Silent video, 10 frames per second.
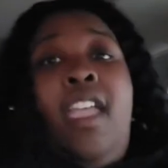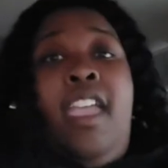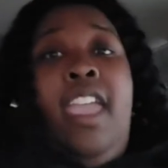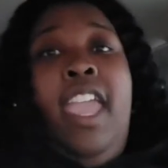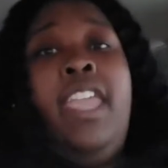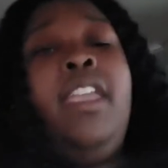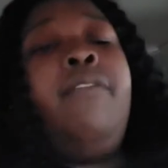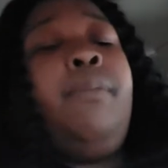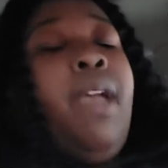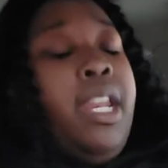hey hey
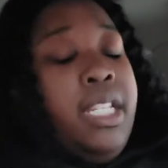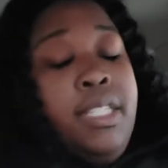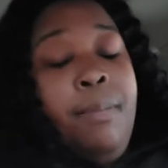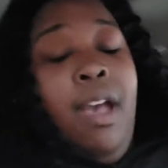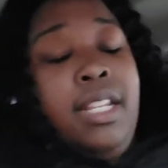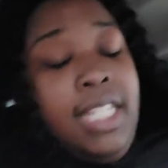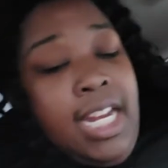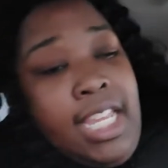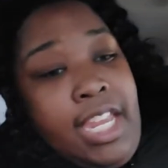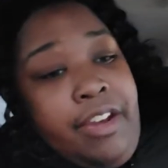everybody it's the boss
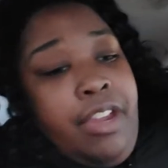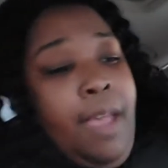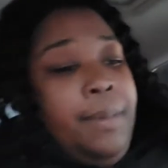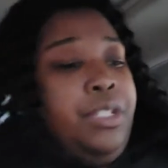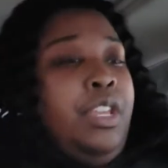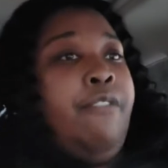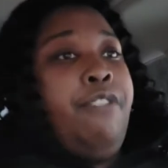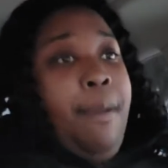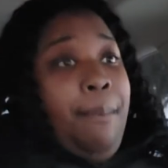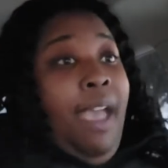lady here coming to you
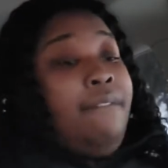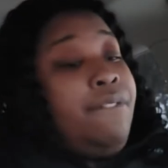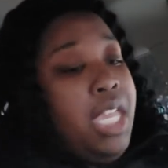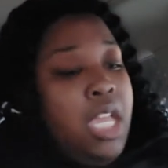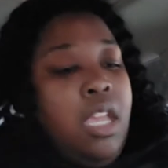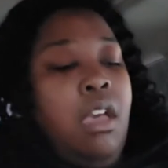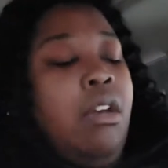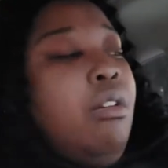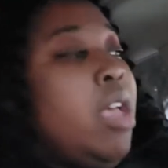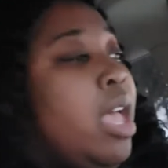from my
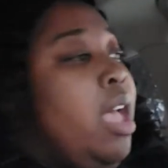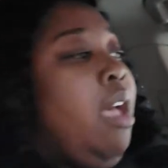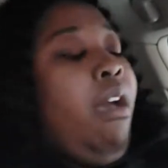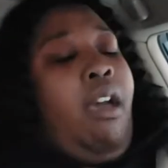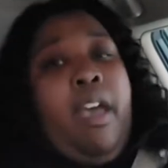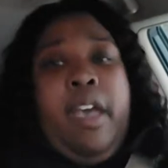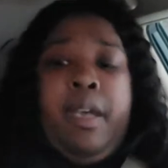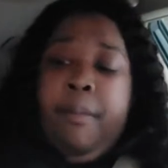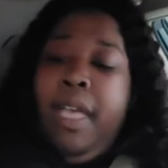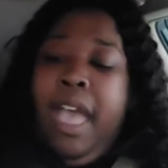vehicle
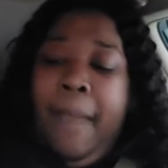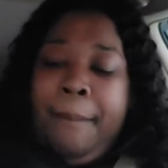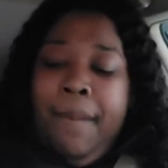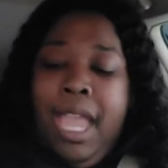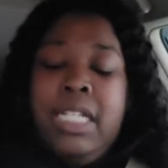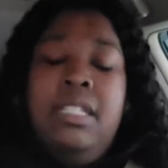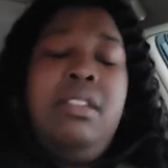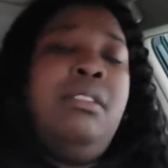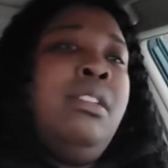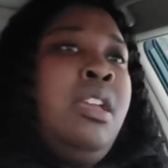um, i
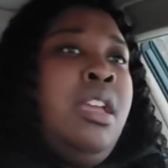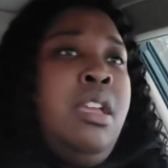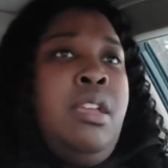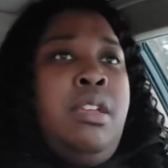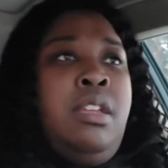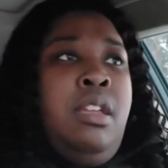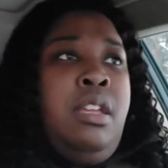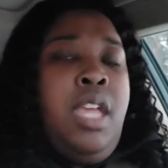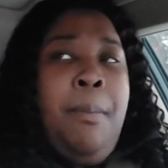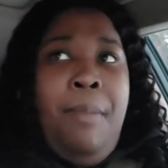might
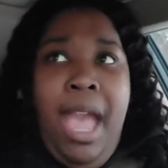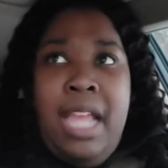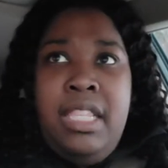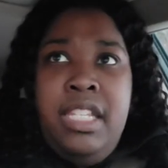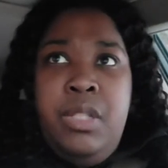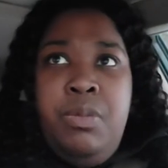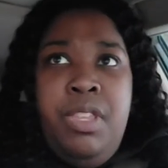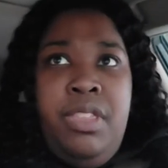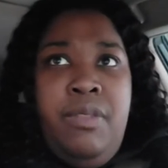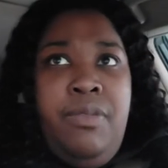combine this
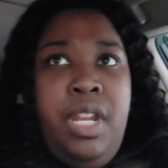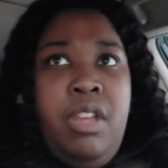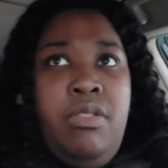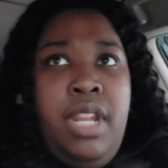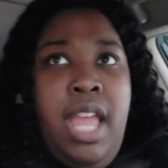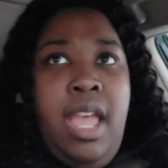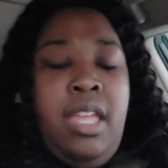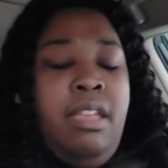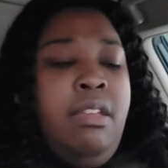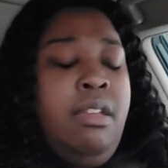with the video that
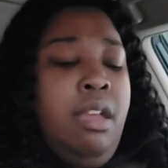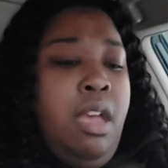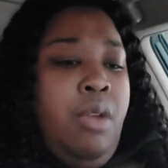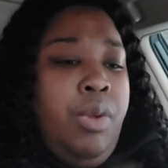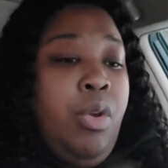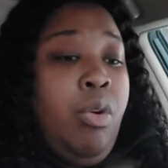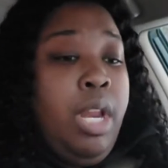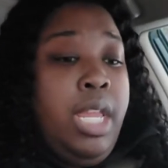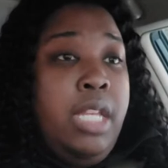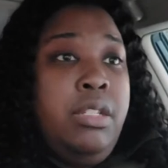i uh,
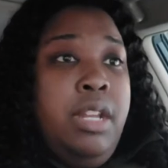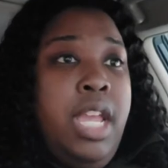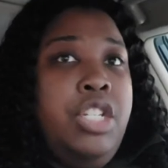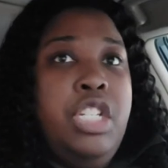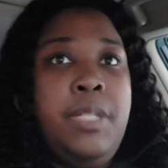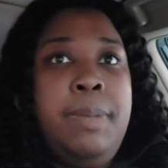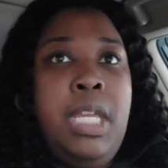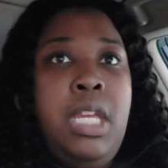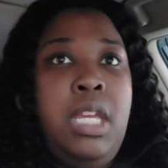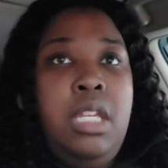recorded yesterday just
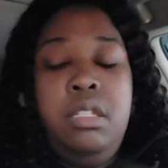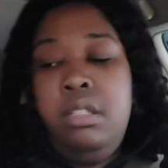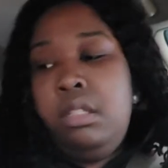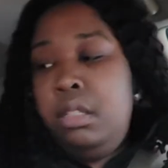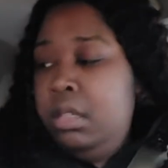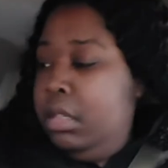because